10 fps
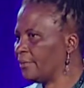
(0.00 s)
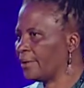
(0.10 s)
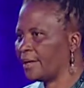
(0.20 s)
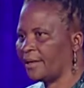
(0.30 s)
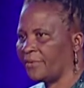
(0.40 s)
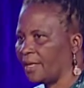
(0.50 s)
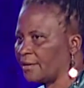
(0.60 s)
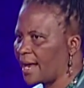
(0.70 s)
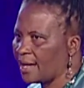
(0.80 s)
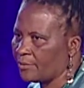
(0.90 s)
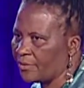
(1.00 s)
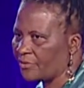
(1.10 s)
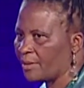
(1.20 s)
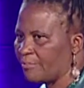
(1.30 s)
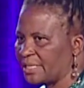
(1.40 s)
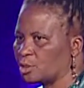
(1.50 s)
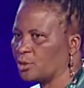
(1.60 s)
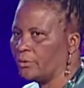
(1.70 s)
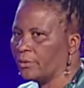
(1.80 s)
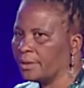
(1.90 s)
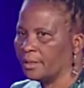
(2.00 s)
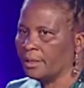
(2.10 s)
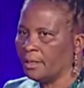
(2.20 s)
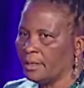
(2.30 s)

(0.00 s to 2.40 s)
where they run with a baton,